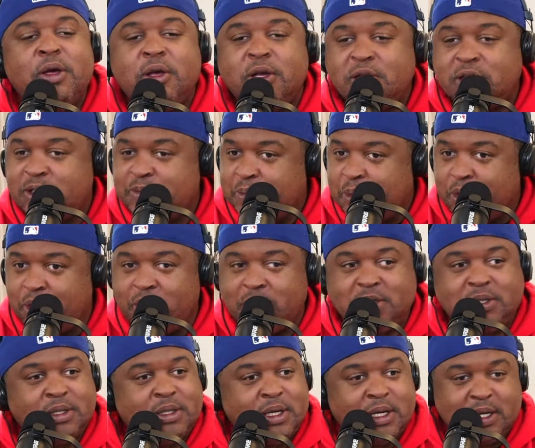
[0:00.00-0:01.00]

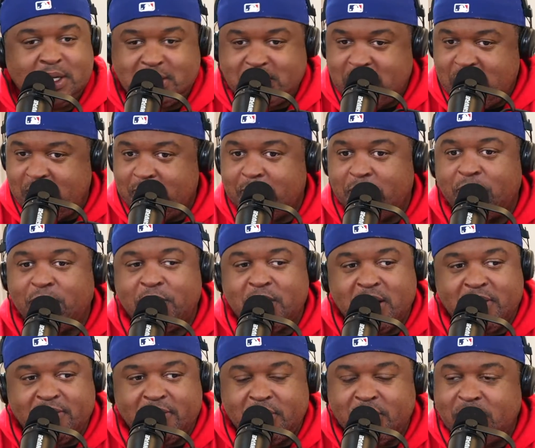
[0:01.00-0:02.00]
sports, entertainment,
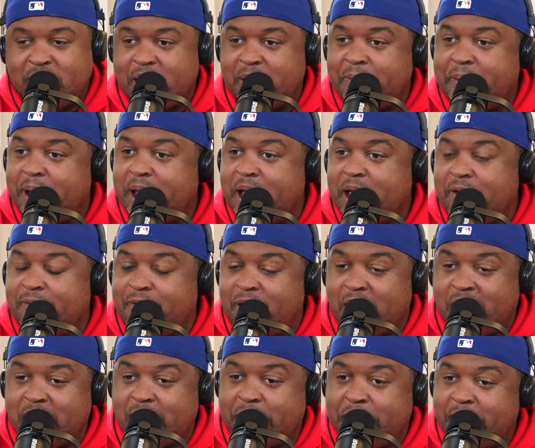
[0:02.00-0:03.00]
whatever. If I
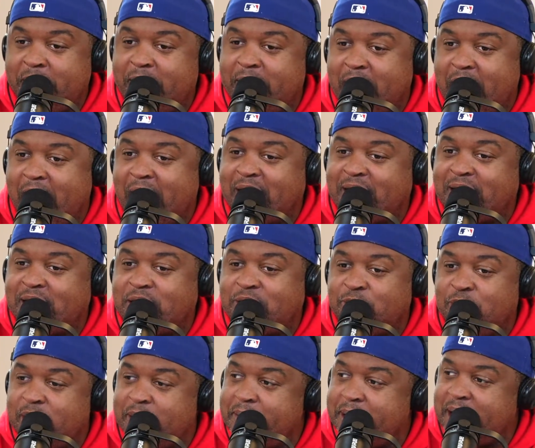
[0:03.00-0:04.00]
can pay an actor
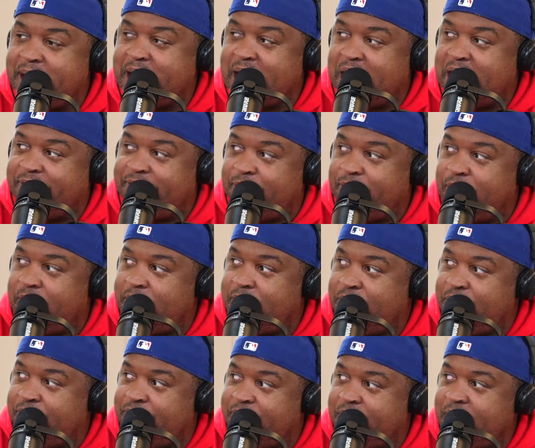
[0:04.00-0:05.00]
$20 million for one
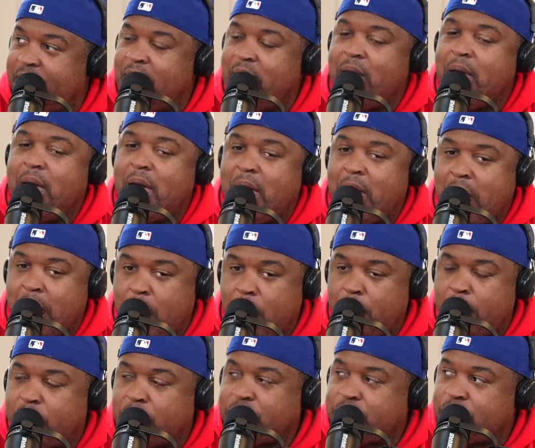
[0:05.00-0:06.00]
movie, how
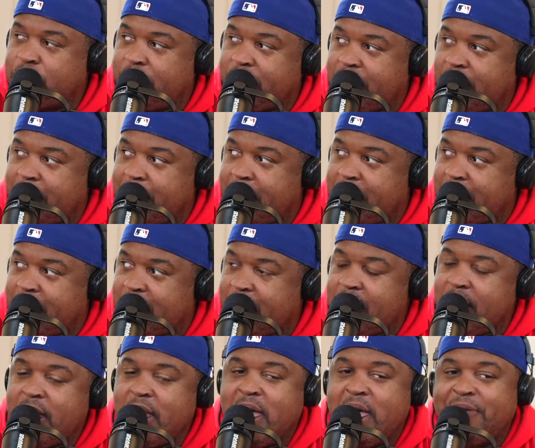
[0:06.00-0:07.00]
much you think I'm making?
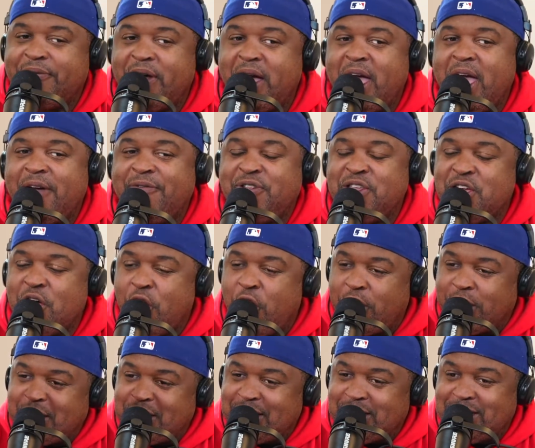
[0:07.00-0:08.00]
If I have the
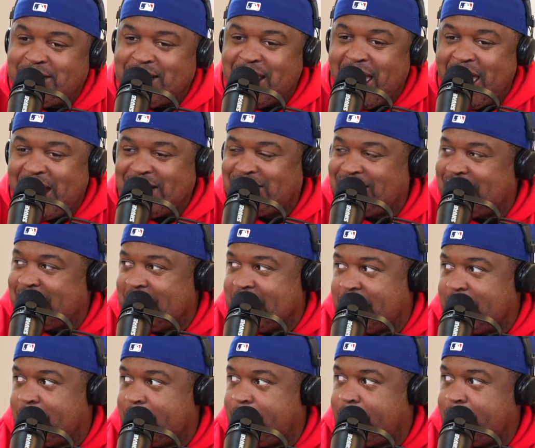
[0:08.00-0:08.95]
audacity